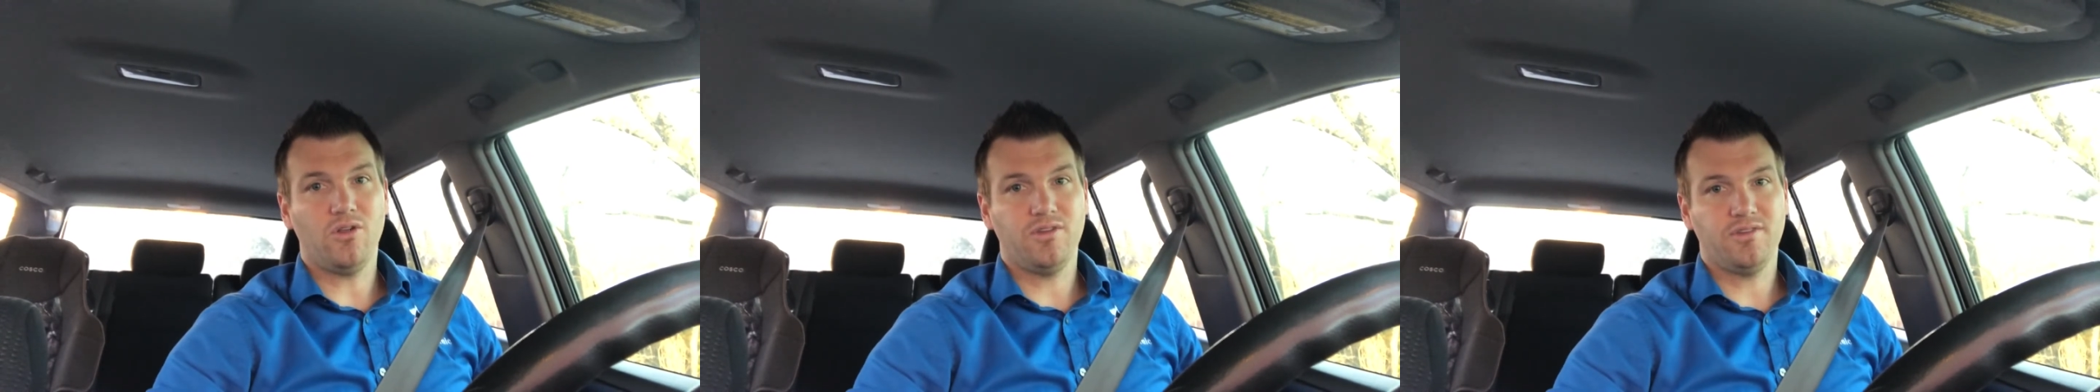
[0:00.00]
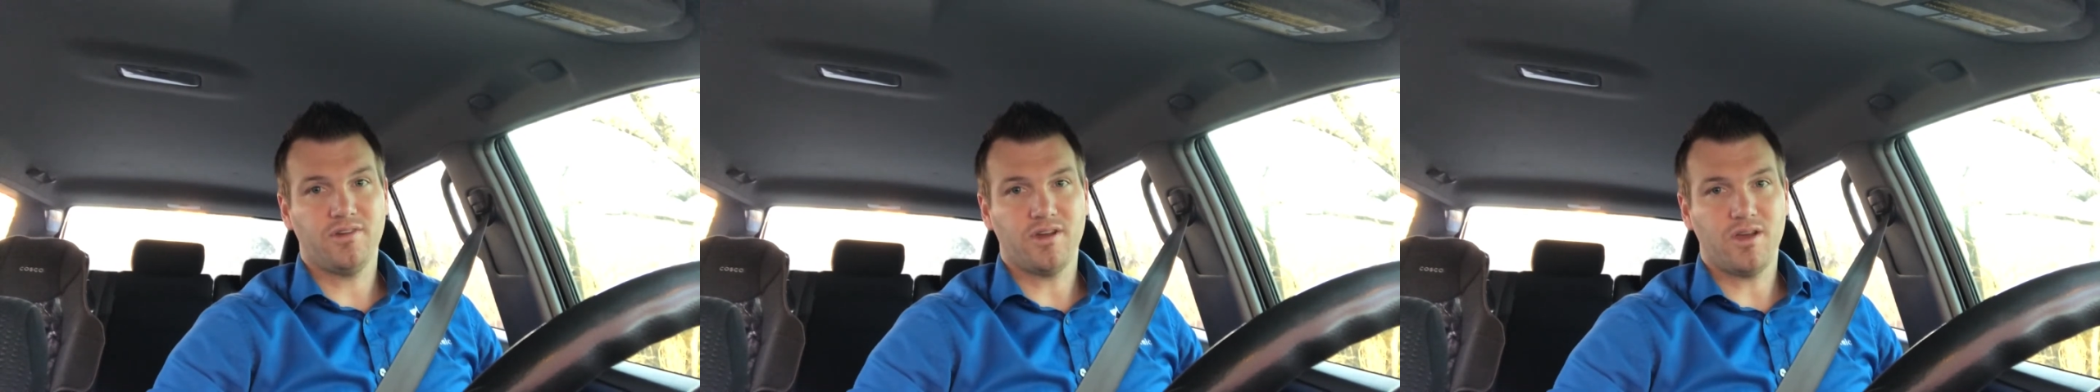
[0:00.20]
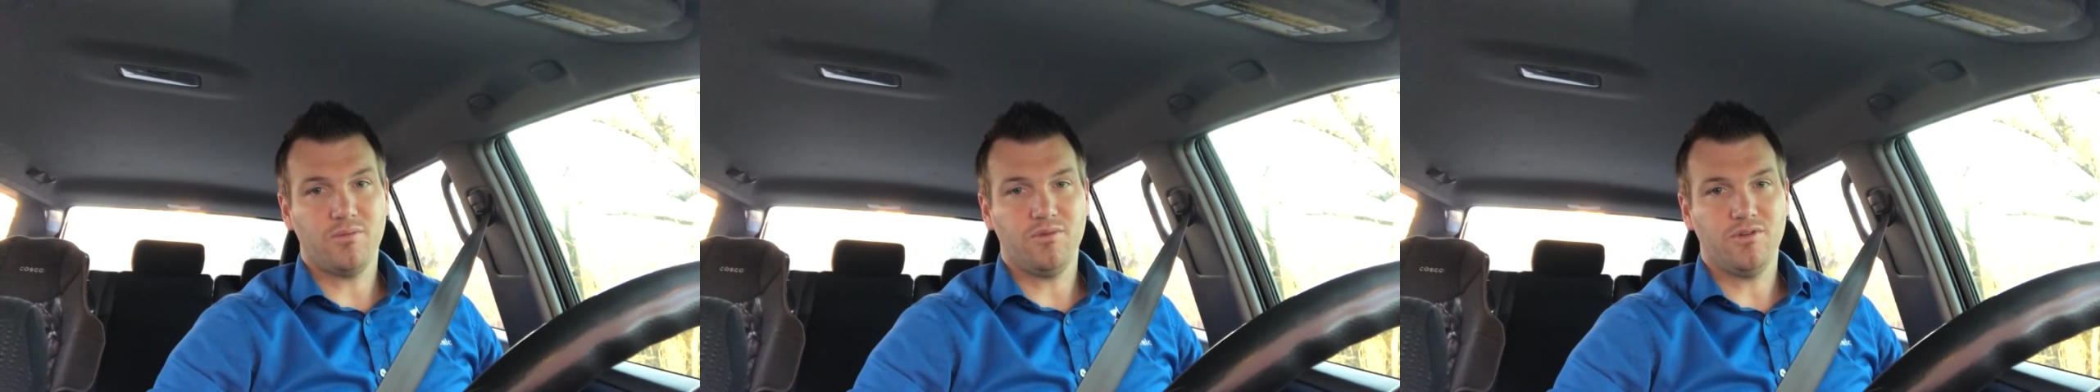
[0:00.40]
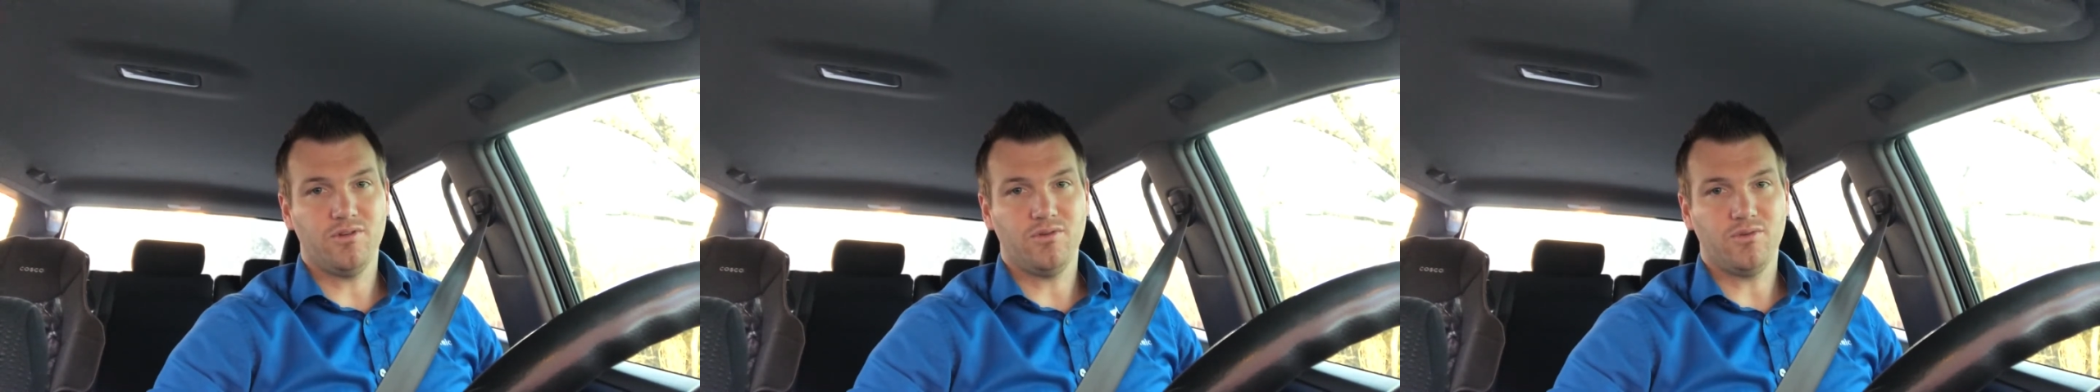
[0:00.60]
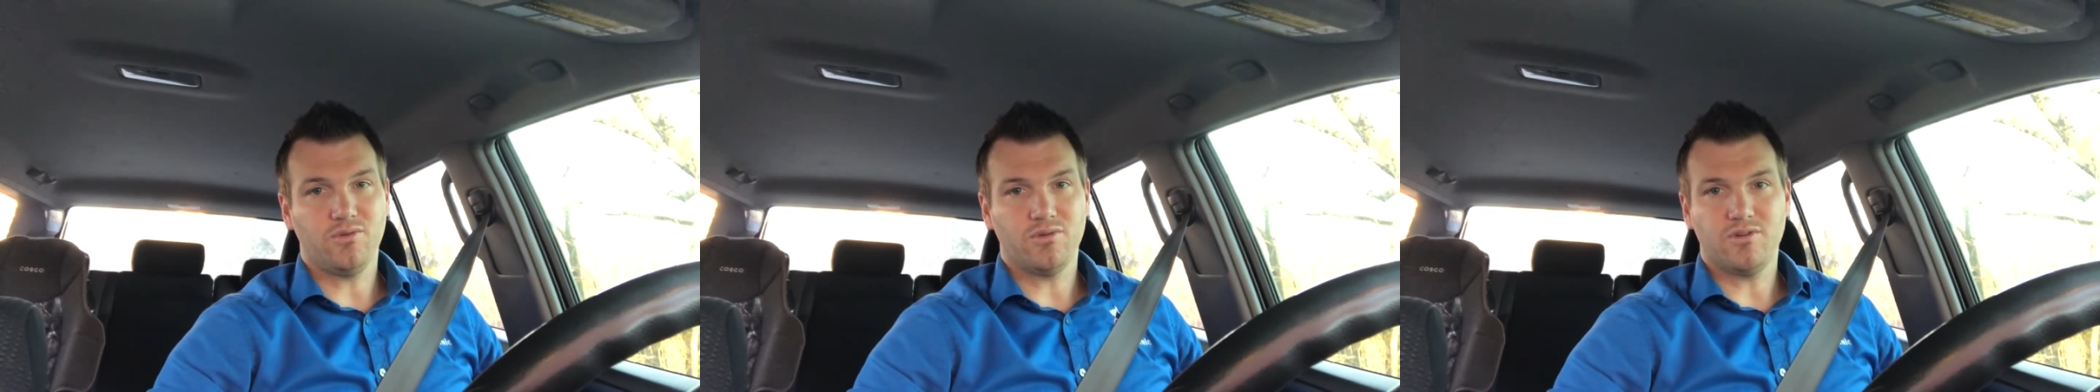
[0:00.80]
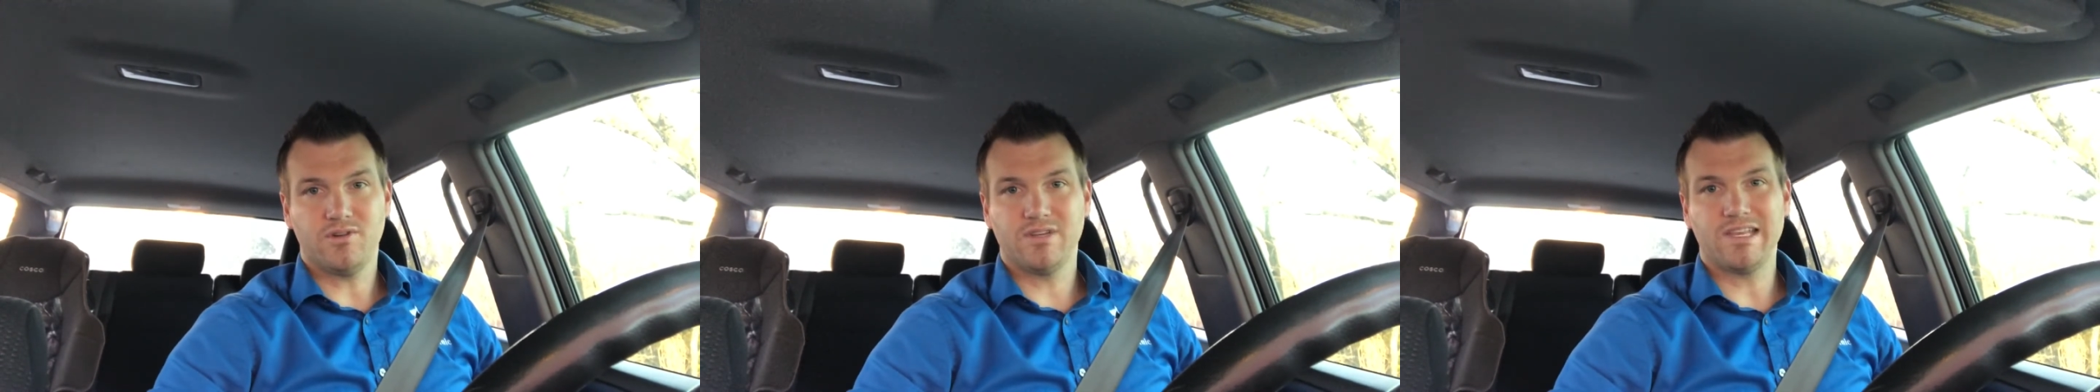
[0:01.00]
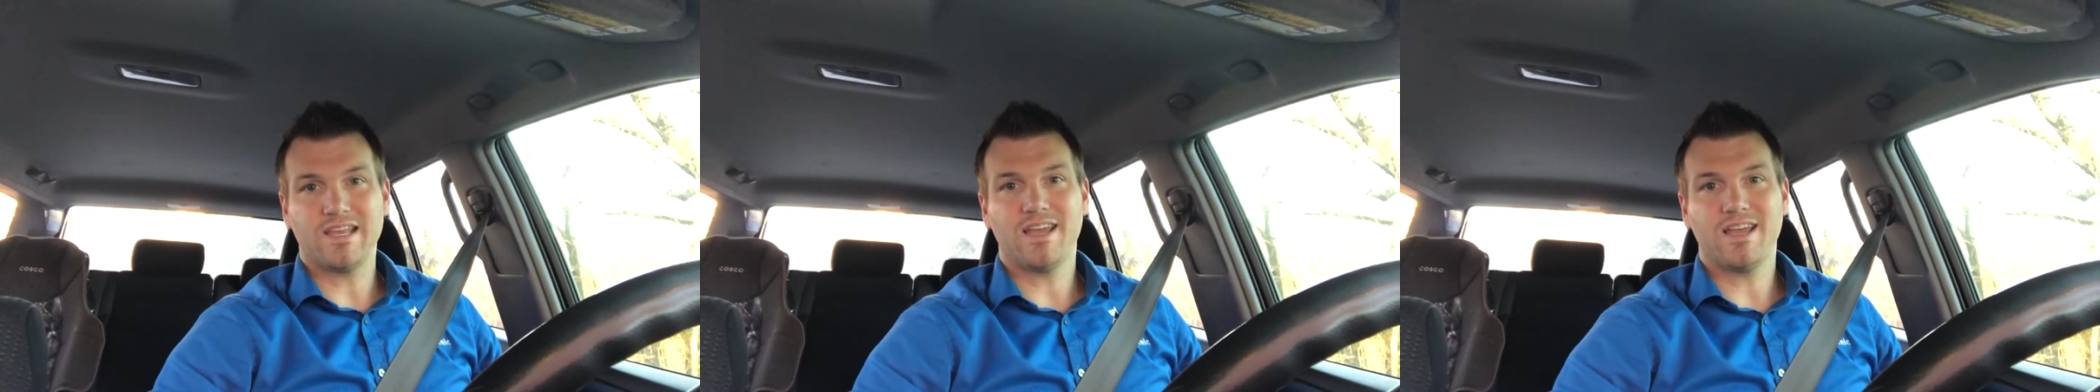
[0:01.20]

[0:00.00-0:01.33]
the time indoors,